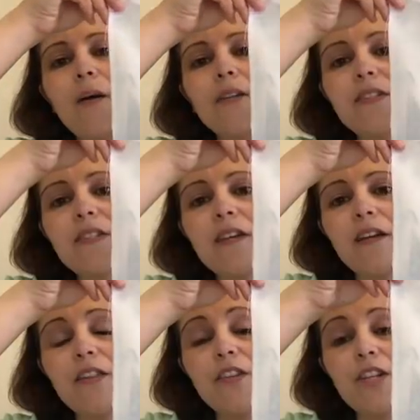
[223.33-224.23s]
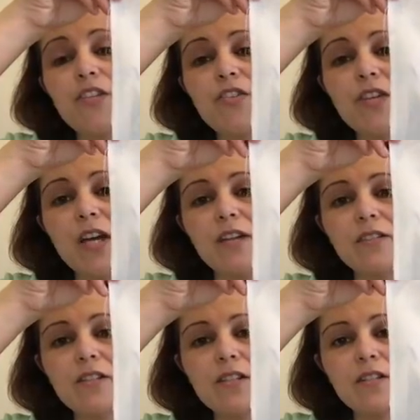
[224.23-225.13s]
it's 32
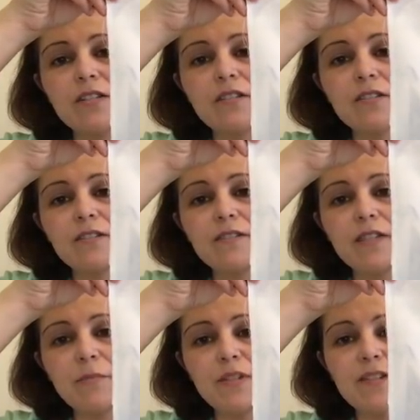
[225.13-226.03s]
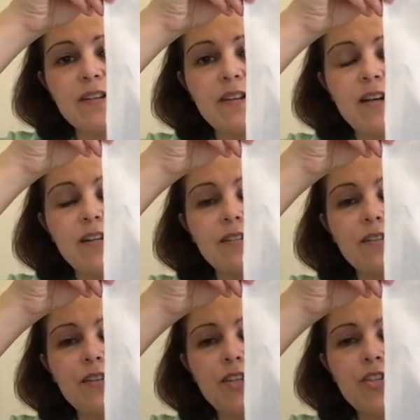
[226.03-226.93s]
count Summer Sky,
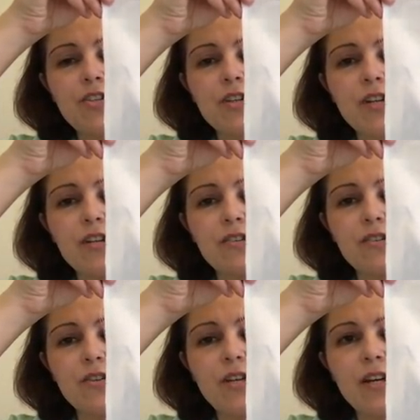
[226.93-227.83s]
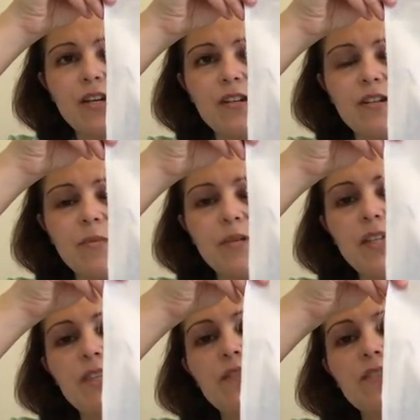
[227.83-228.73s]
32 count Lugana, I
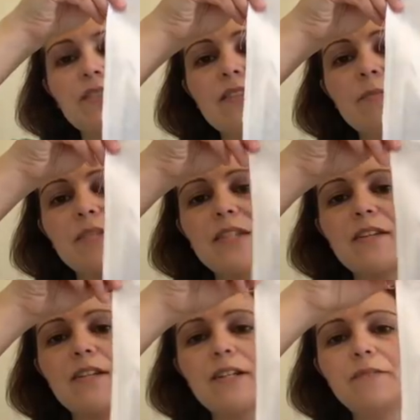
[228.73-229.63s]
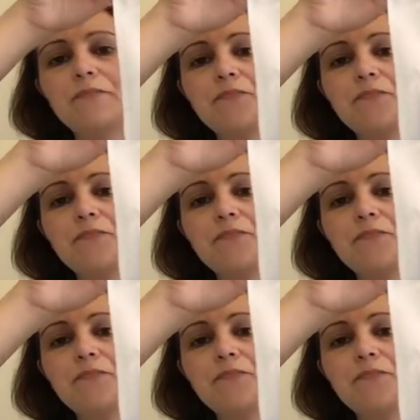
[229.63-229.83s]
believe, on Summer Sky.